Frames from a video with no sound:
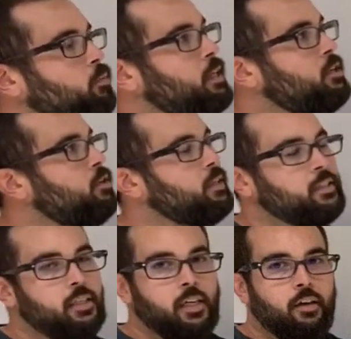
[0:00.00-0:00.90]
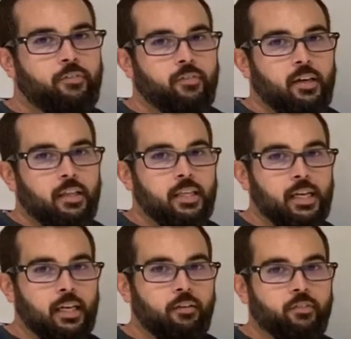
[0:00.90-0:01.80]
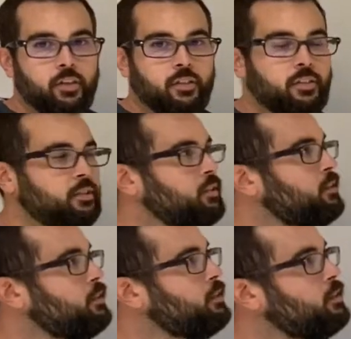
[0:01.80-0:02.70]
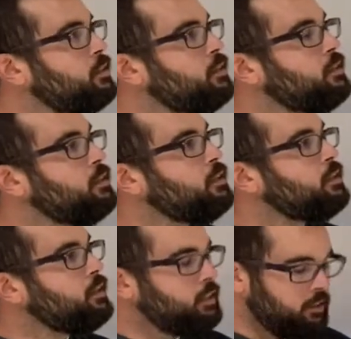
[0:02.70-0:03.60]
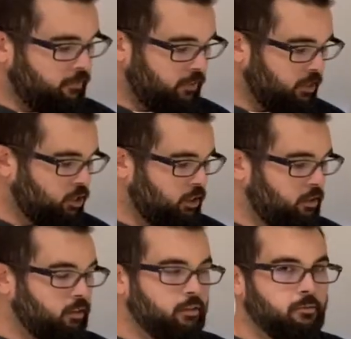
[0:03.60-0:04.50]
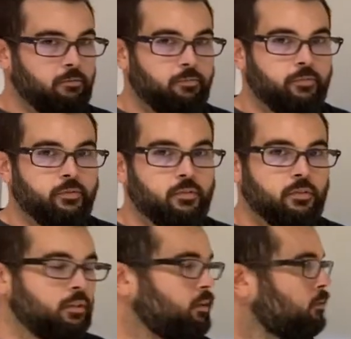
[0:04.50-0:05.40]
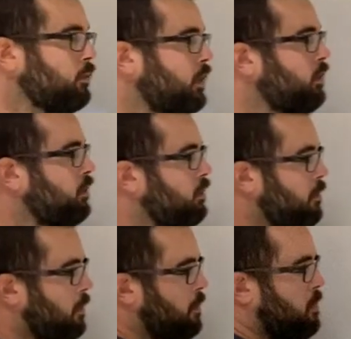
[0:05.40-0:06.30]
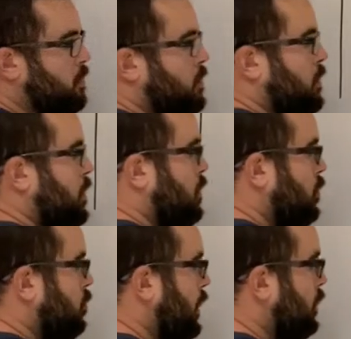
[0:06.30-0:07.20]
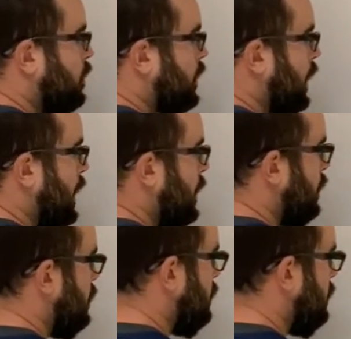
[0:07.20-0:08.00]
we do to see if the inverse is a function? Well, we can look at